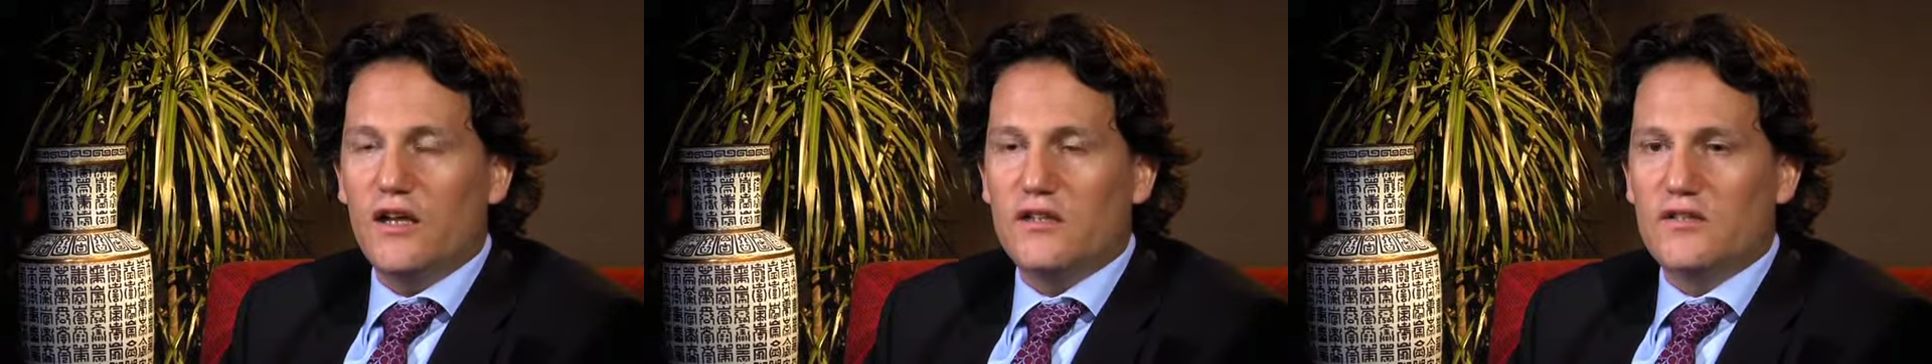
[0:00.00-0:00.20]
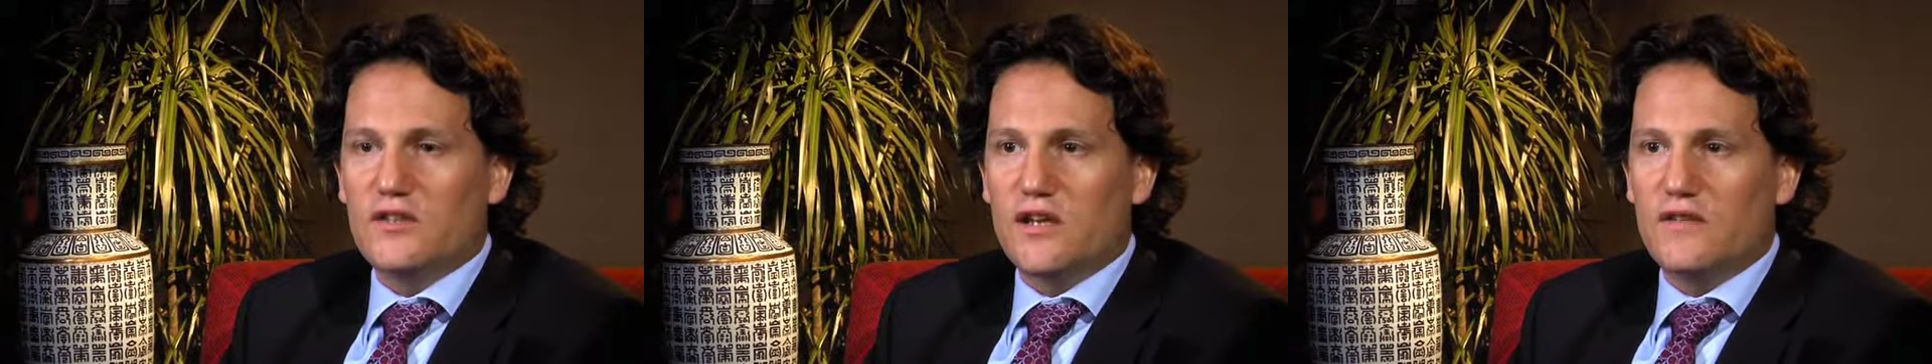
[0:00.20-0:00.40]

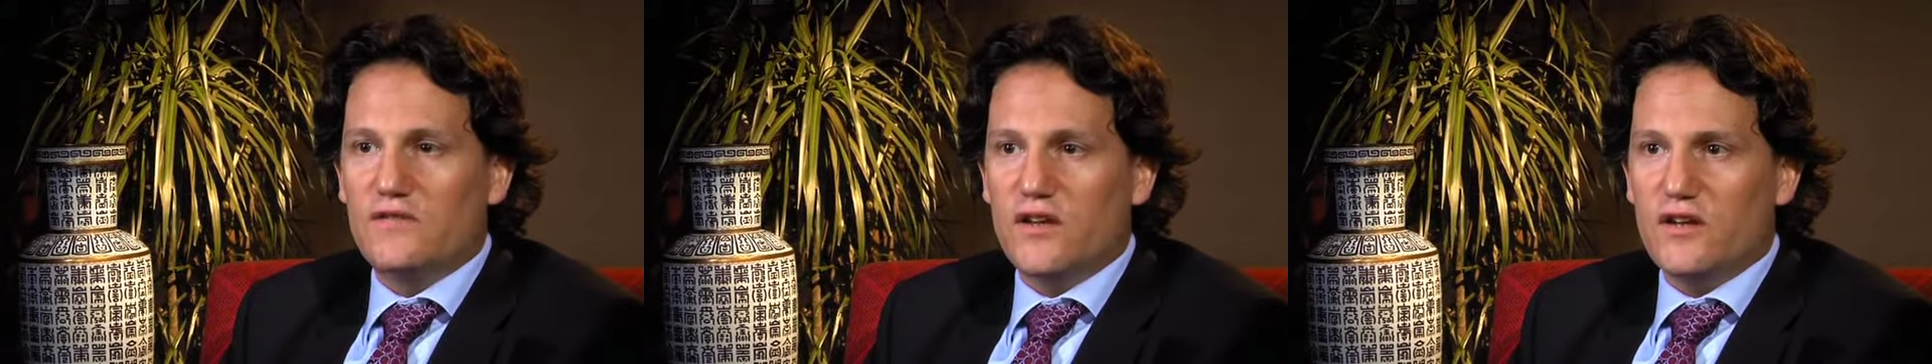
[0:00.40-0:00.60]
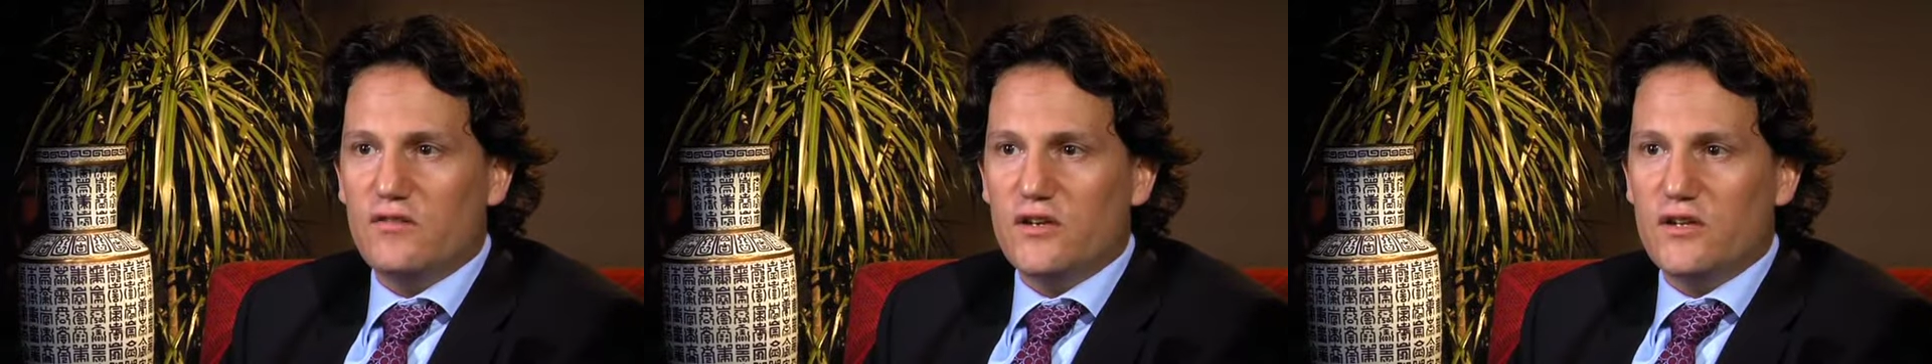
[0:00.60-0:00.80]
is a
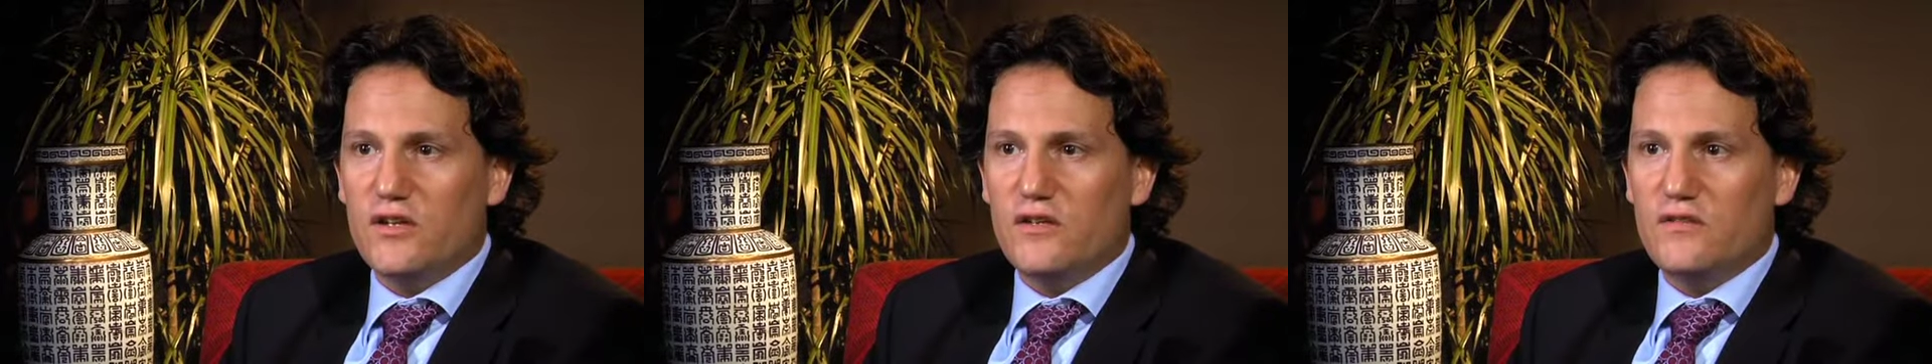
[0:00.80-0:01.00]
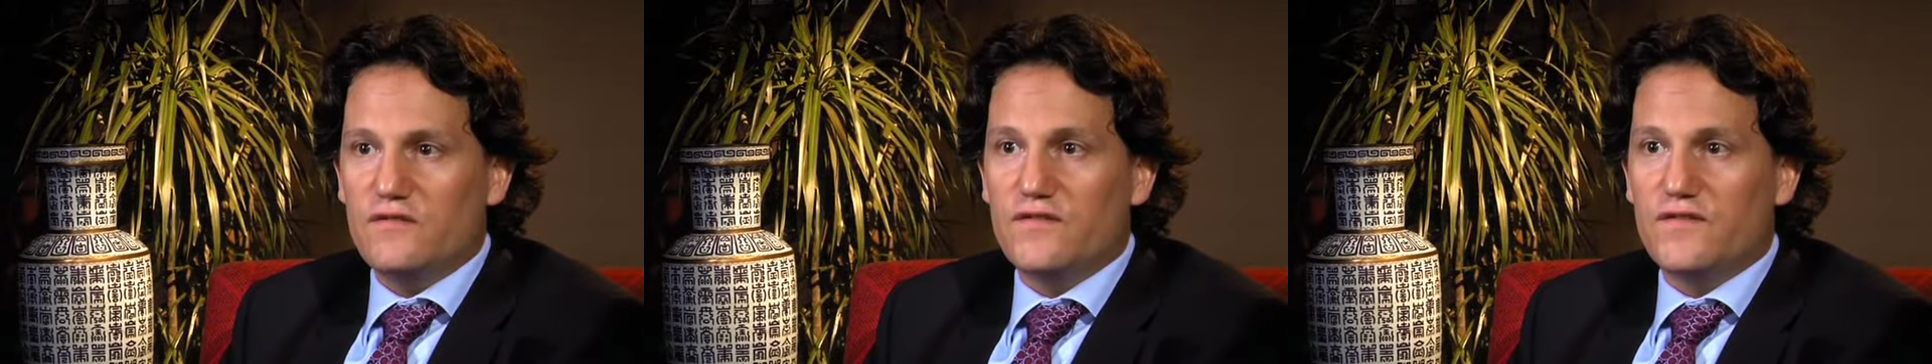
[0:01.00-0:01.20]

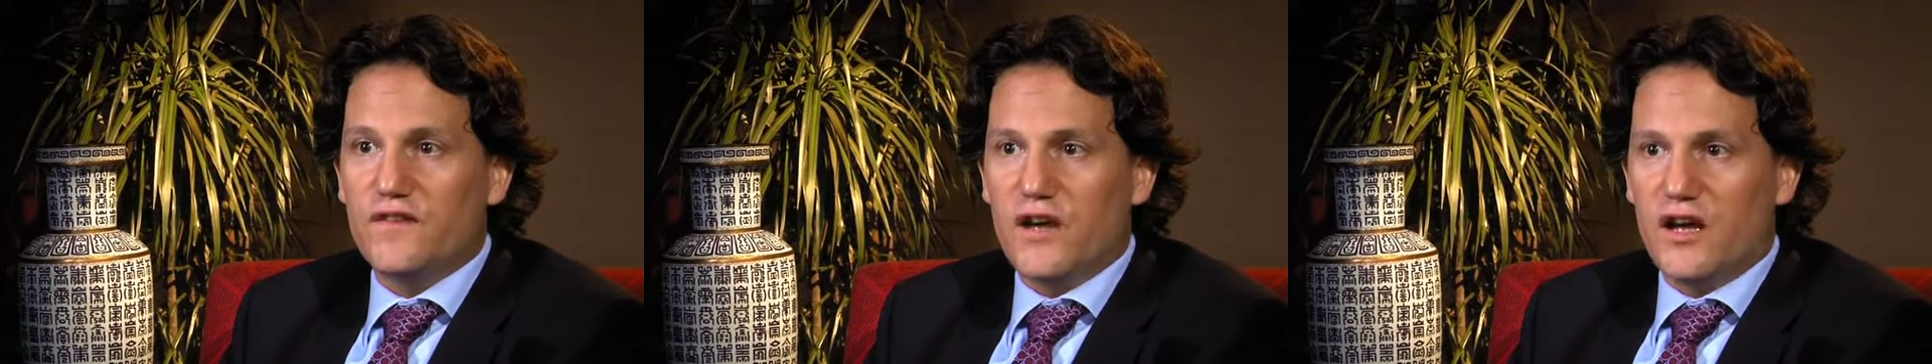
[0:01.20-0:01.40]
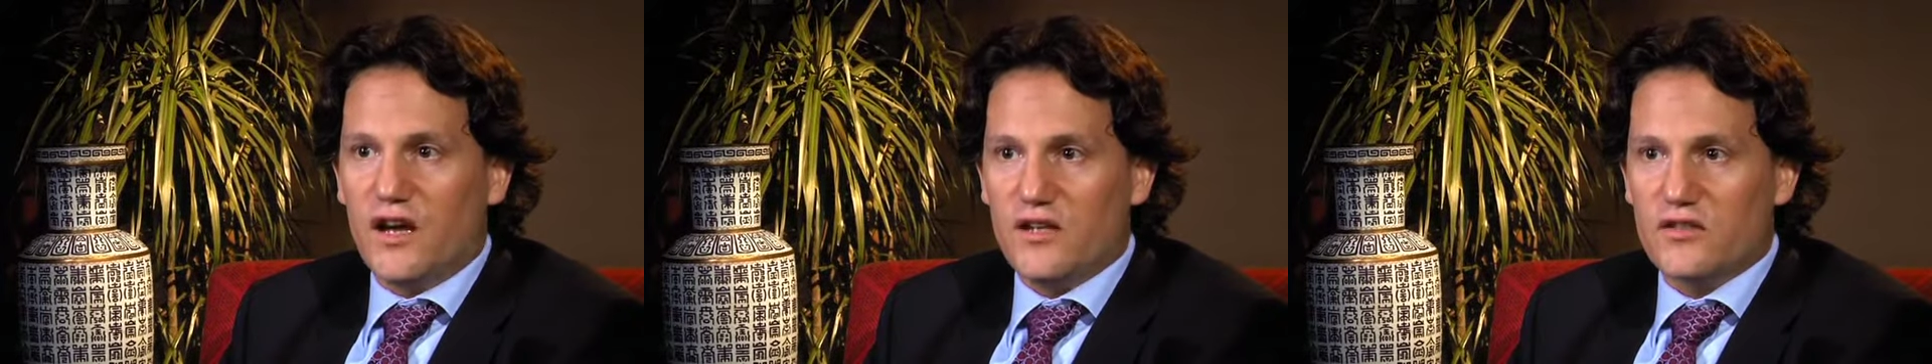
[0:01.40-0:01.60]
very
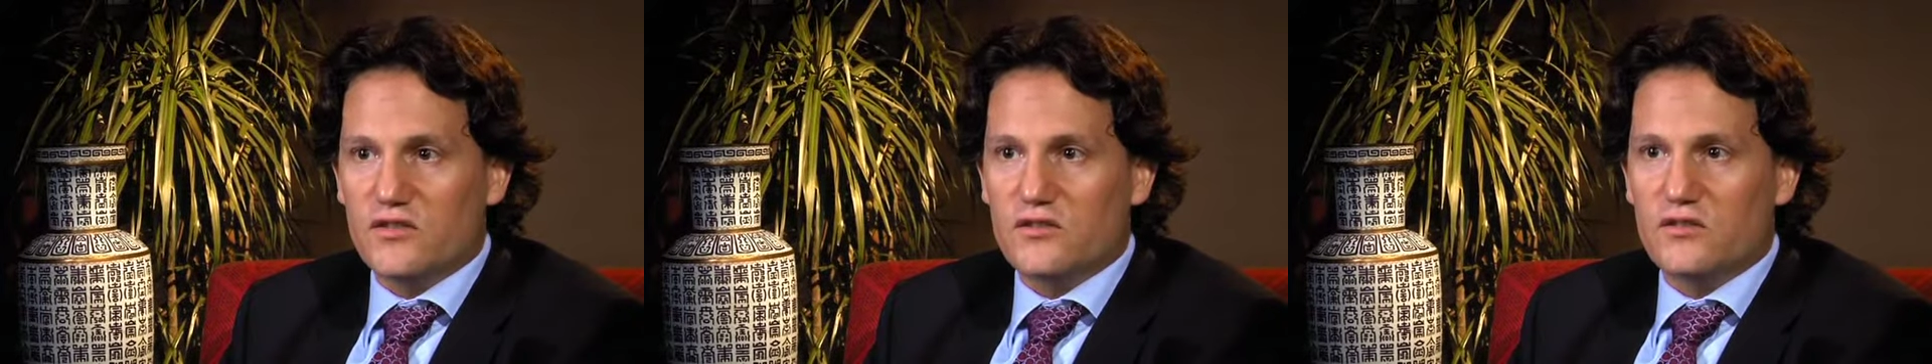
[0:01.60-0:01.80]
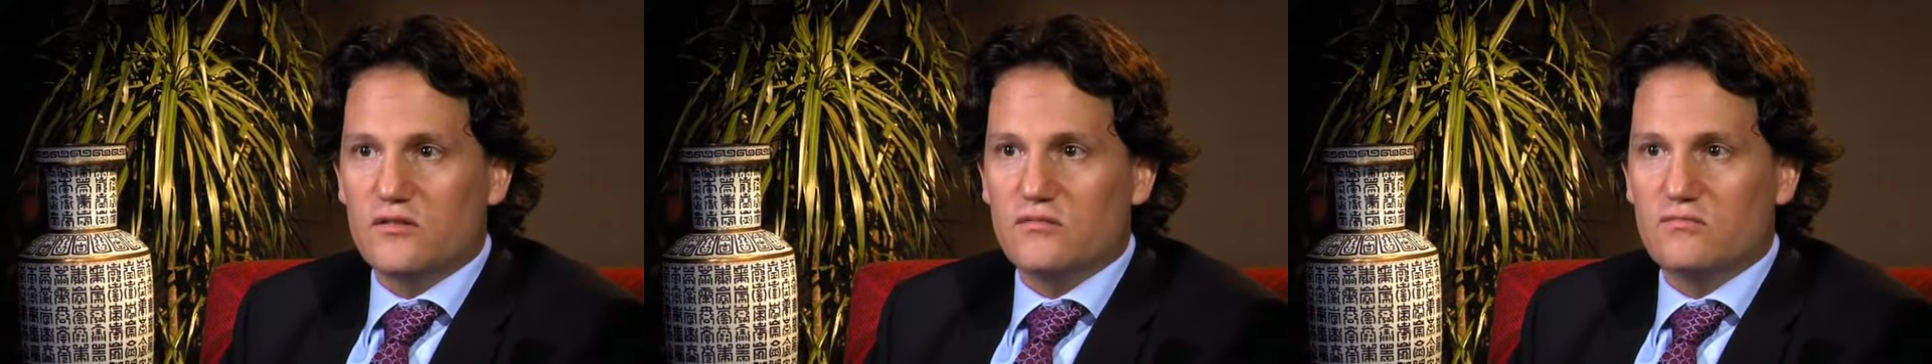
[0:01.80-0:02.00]

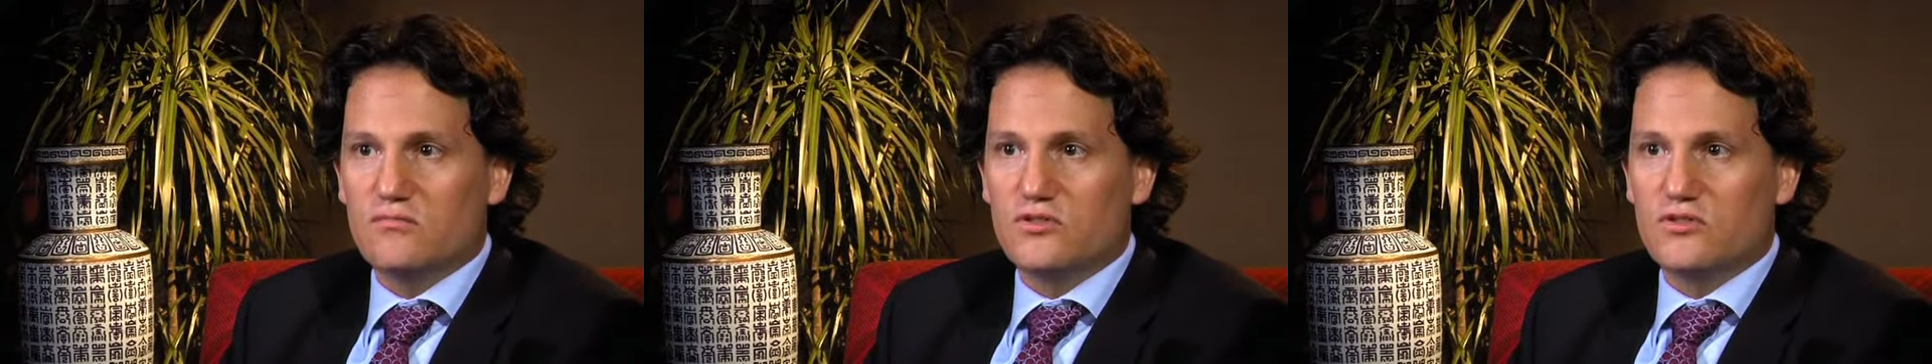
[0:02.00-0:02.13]
fast,